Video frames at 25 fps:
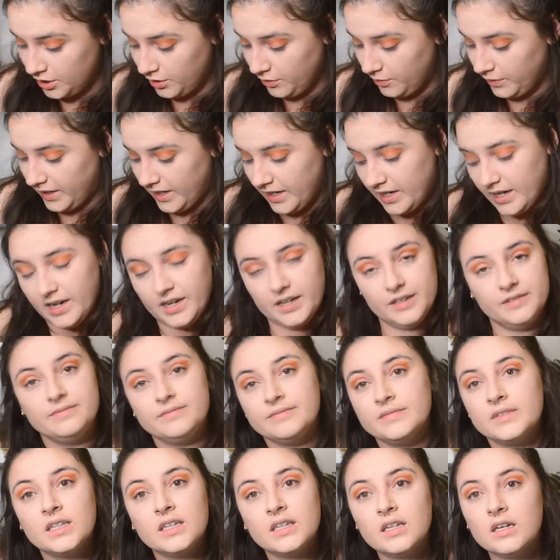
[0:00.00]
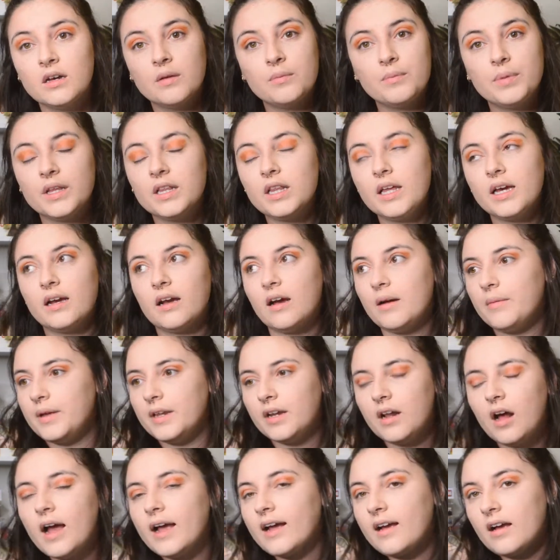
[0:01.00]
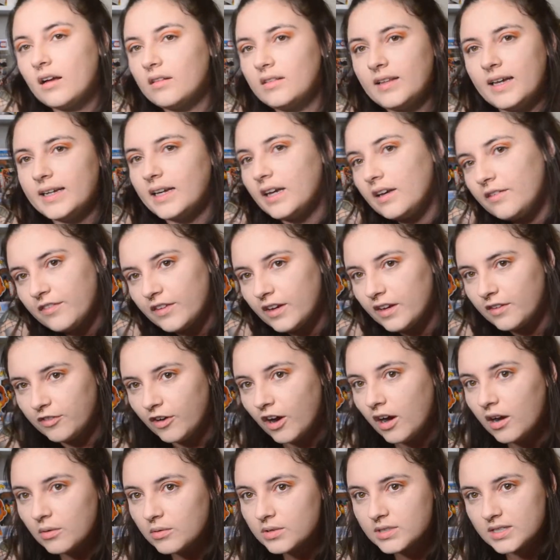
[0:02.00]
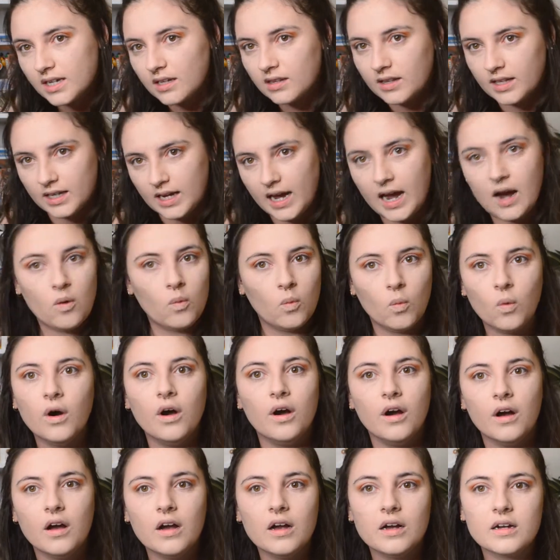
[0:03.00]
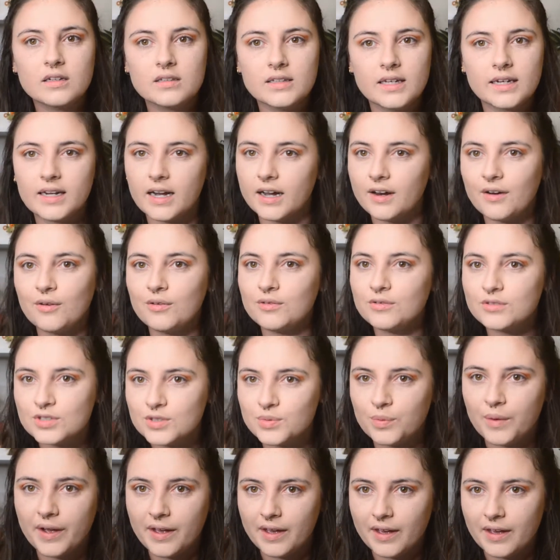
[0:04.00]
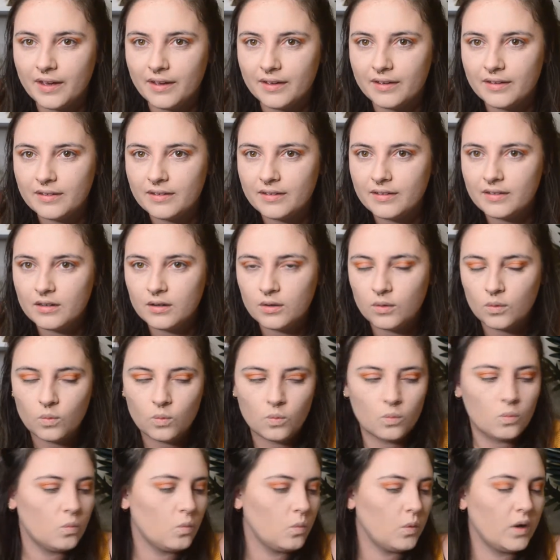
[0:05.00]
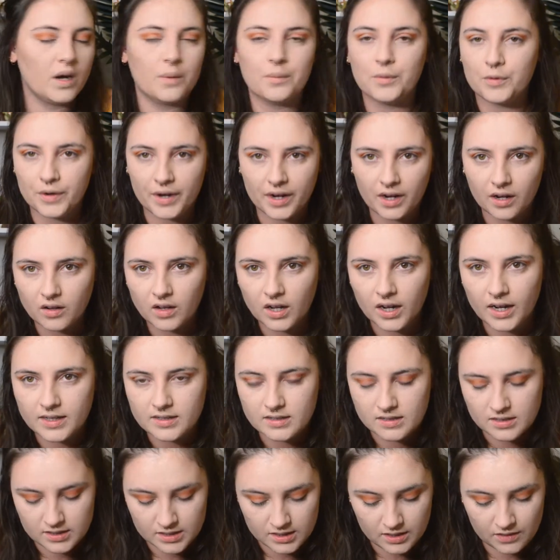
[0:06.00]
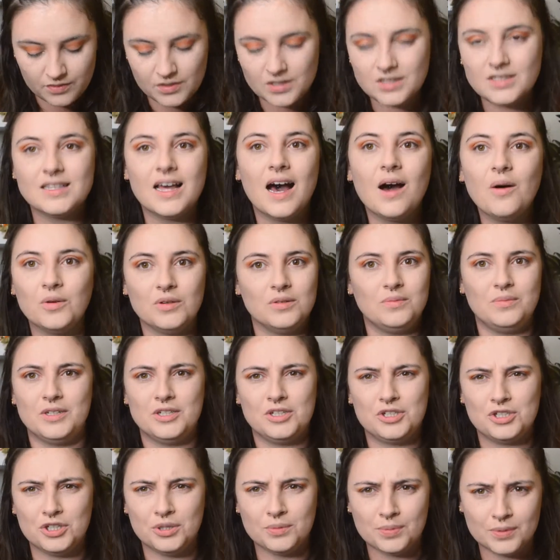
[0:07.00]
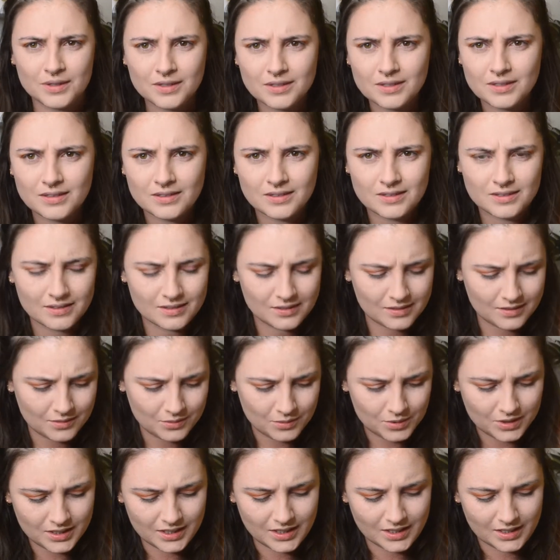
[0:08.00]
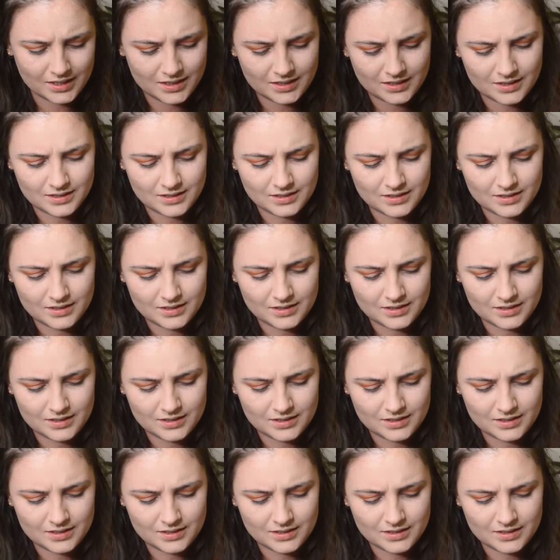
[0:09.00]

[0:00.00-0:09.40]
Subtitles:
who we are. But, like, I mean, if I was, like, at work, like, I don't swear when I'm around clients and stuff because that would be stupid. Wouldn't